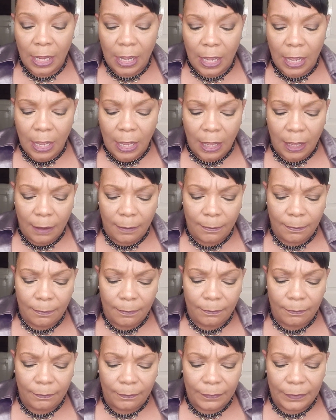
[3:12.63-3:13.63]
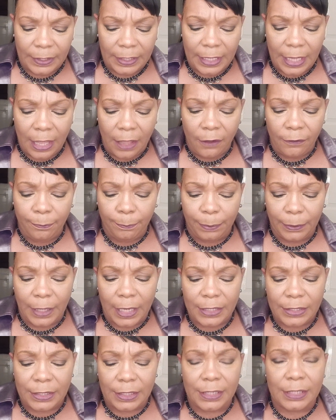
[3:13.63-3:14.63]
The e.l.f.
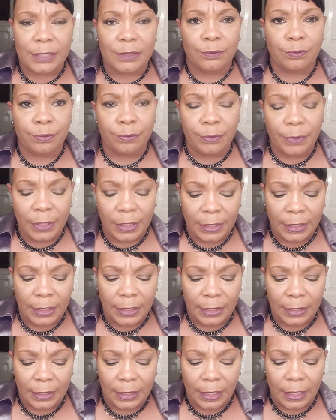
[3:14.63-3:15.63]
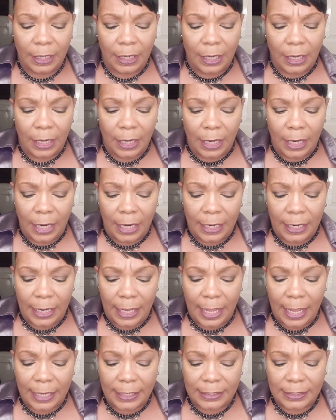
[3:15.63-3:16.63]
blush is really an
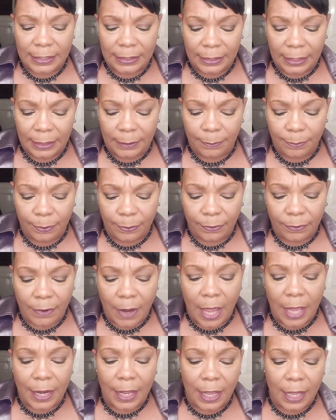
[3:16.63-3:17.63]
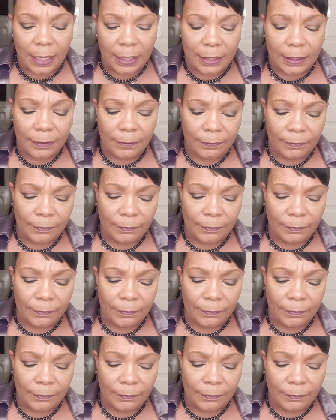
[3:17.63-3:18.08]
excellent product.